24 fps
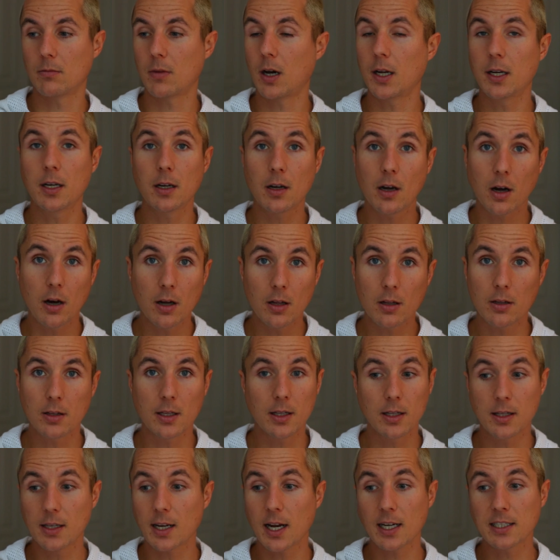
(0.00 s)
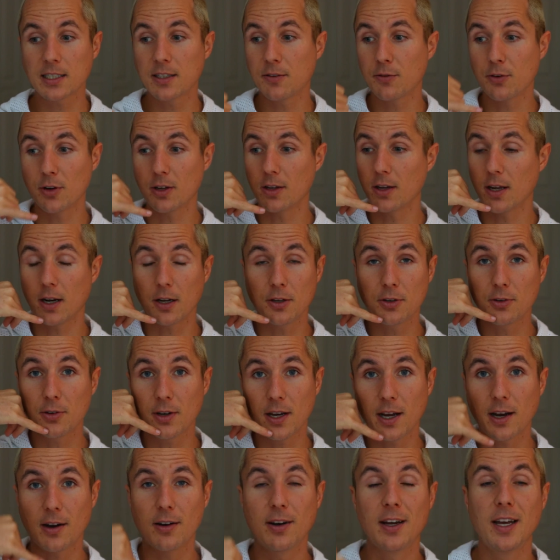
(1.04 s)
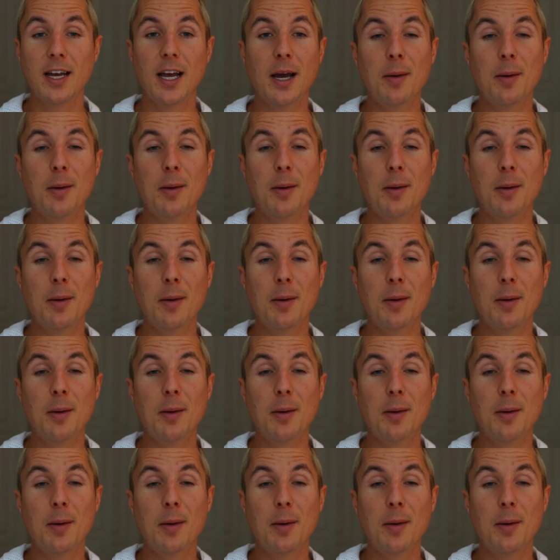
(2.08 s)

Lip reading: I didn't call the taxi for you yet, I'll do it now.